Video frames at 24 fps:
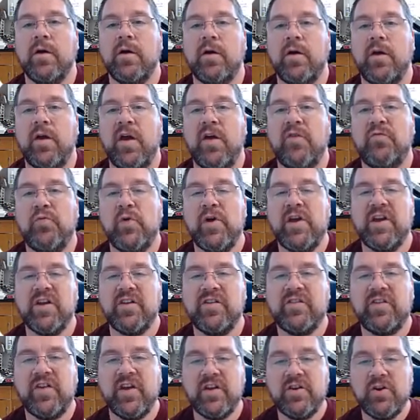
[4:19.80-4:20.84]
If we
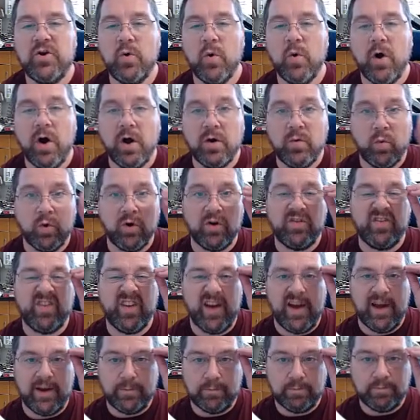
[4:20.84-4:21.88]
continue onward
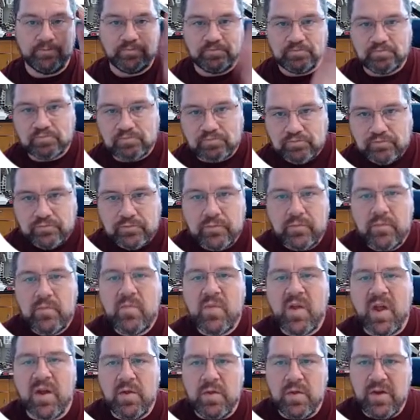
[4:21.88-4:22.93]
then,
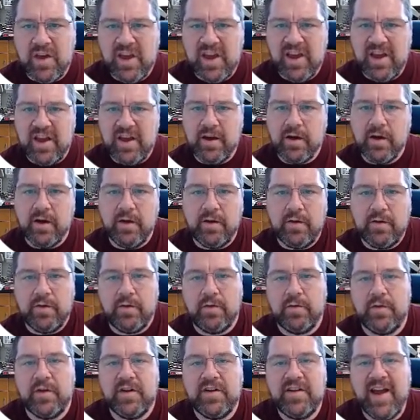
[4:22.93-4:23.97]
the
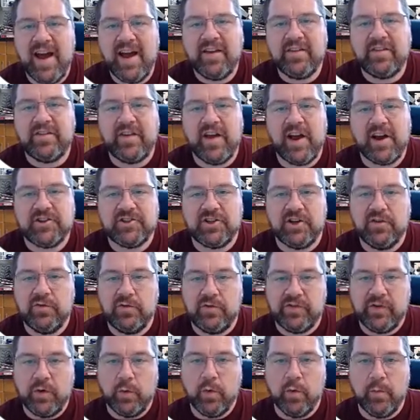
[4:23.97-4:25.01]
next section,
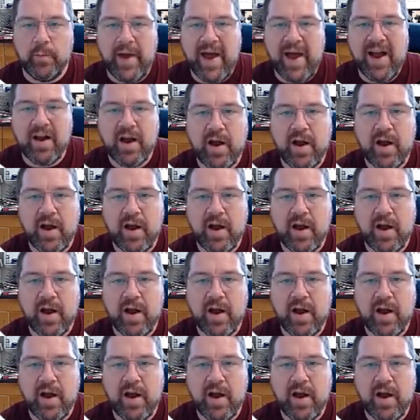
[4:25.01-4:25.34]
so we're back